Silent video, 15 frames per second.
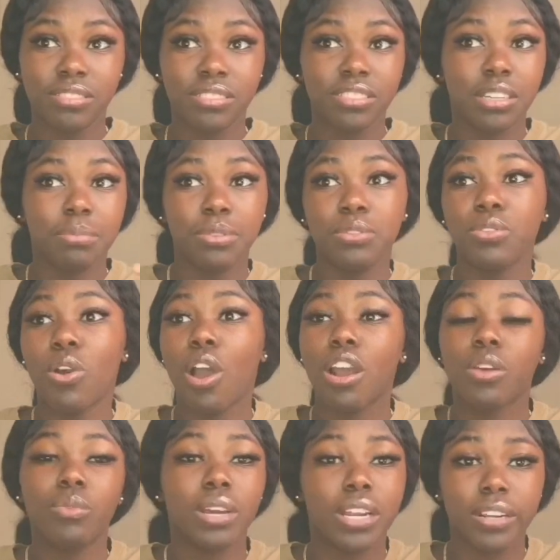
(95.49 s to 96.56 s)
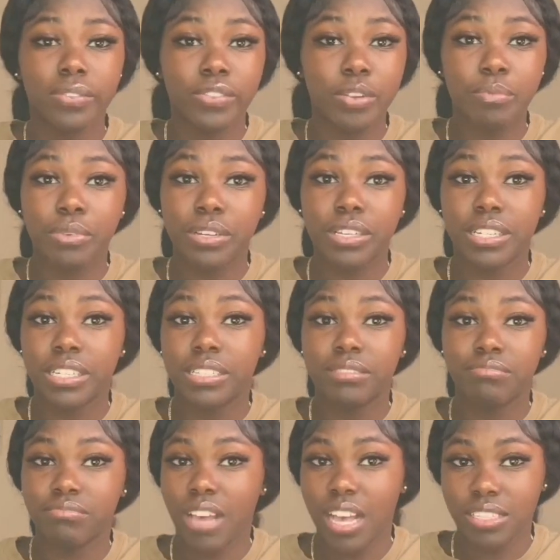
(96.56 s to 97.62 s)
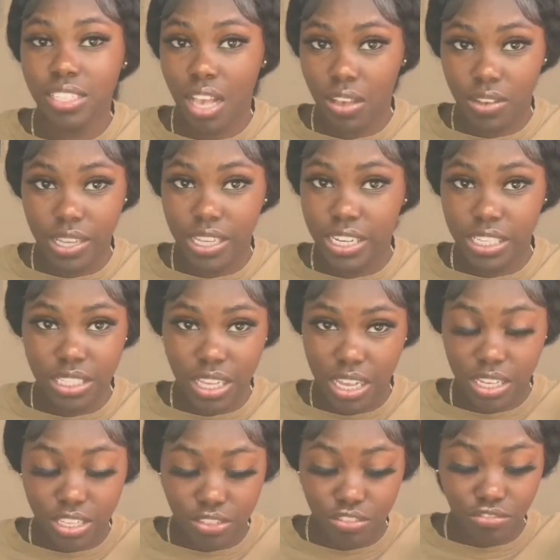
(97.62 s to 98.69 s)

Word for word: the blue card or whatever but i saw it and it's not cute